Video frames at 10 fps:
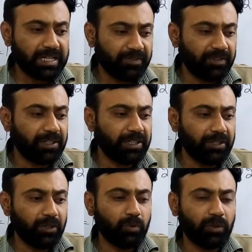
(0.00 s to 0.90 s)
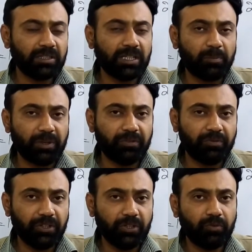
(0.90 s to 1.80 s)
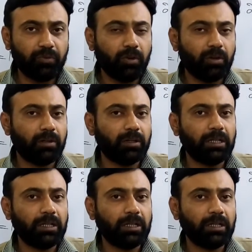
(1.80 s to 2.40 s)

definitely do a separate video for